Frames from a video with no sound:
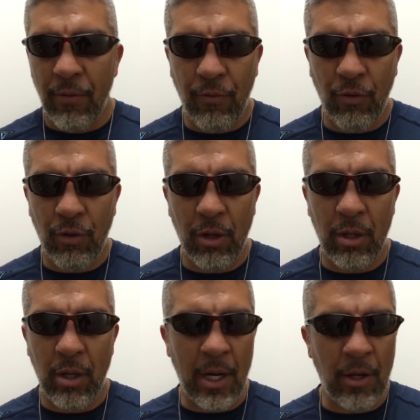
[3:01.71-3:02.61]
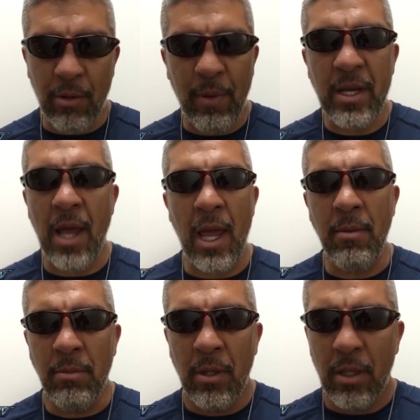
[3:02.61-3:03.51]
for another big
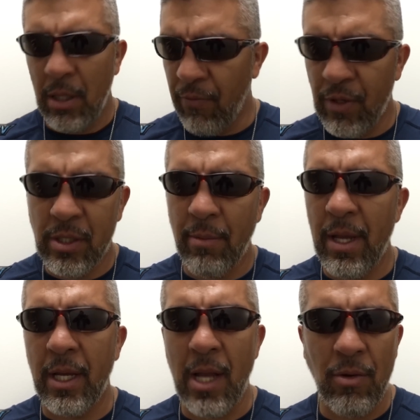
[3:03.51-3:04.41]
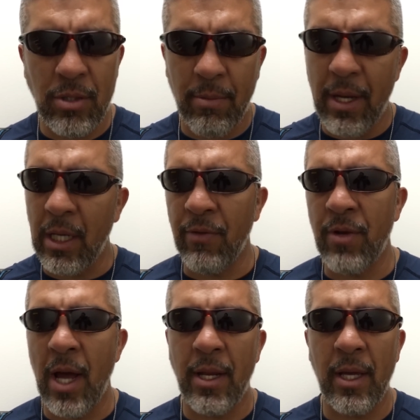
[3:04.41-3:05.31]
name. If he's gonna make it now, he's gonna make it. If
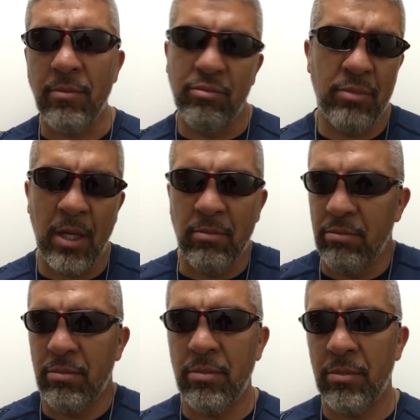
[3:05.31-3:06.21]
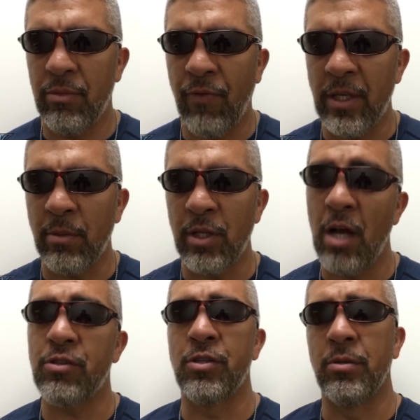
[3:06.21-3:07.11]
not, hey, then find something
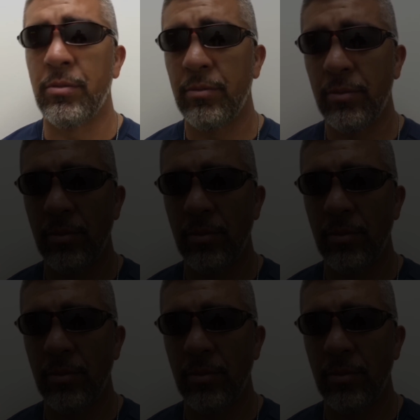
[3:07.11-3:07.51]
else to do.